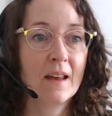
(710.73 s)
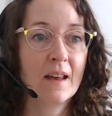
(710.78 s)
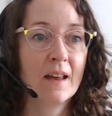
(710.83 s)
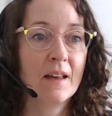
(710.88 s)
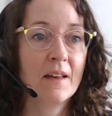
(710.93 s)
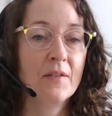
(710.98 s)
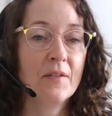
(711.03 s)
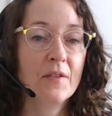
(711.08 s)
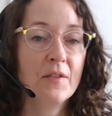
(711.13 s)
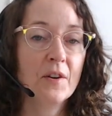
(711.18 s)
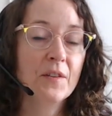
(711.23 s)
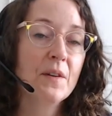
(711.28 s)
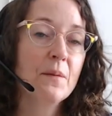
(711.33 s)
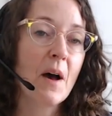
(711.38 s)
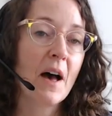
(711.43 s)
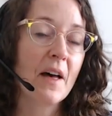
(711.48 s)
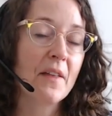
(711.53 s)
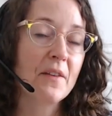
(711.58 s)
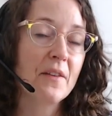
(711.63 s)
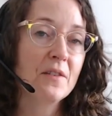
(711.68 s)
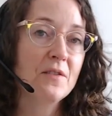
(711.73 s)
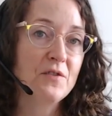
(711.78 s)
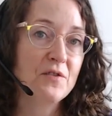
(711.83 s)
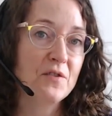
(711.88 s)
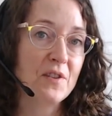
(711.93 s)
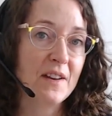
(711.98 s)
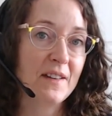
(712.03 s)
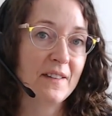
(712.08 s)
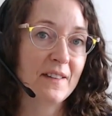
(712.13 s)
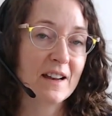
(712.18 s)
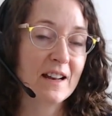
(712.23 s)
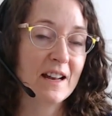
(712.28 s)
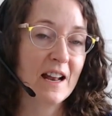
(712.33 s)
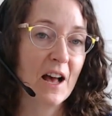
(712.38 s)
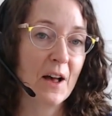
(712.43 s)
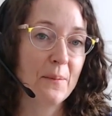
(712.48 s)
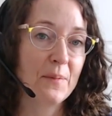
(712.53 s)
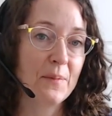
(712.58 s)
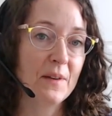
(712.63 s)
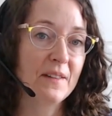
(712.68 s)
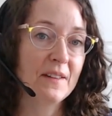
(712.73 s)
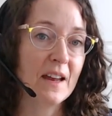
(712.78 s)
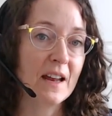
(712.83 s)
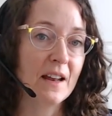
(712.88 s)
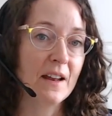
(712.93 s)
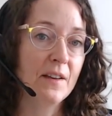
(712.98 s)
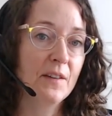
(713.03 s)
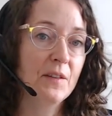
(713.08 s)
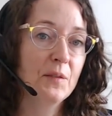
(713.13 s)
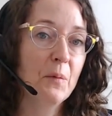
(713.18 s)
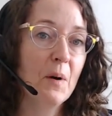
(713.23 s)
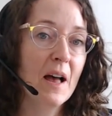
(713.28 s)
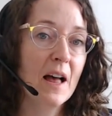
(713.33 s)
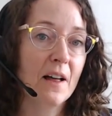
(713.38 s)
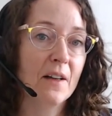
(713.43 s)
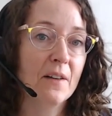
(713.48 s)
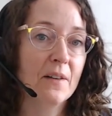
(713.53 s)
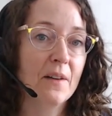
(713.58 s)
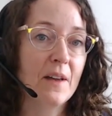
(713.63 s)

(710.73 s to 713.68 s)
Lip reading: There's some other nutrients that can help the skin as well,